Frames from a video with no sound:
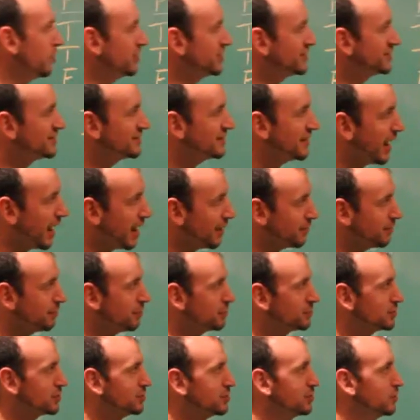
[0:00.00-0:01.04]
It's not the
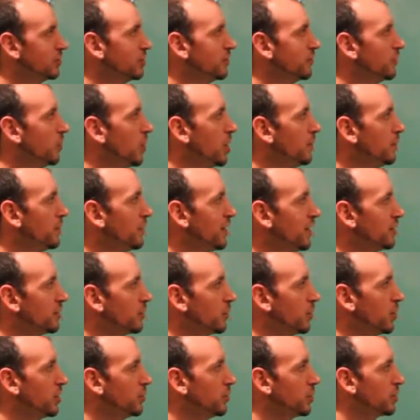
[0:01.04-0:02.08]
most intuitive one, but that's
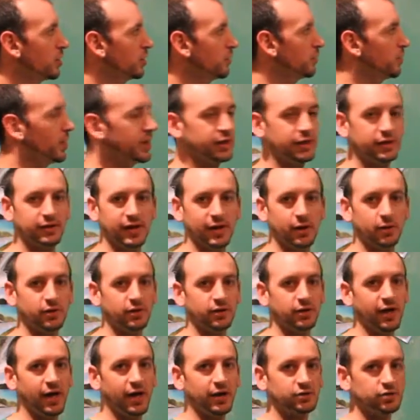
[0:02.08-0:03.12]
the way we're going to break it down in
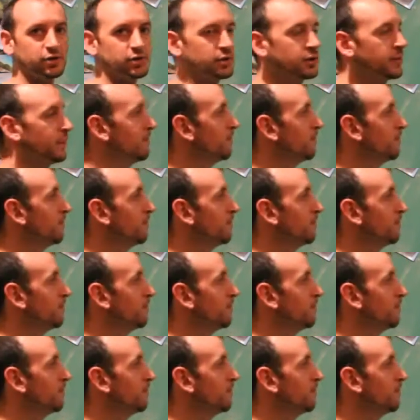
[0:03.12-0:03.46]
logic.